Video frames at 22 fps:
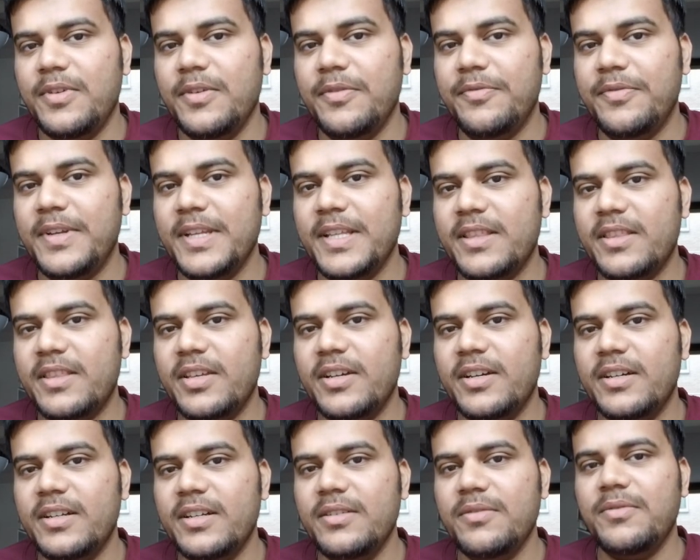
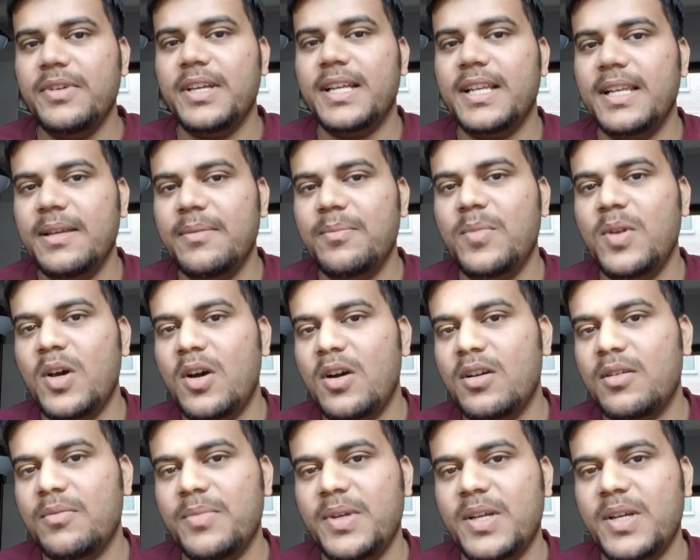53rd weekly blog,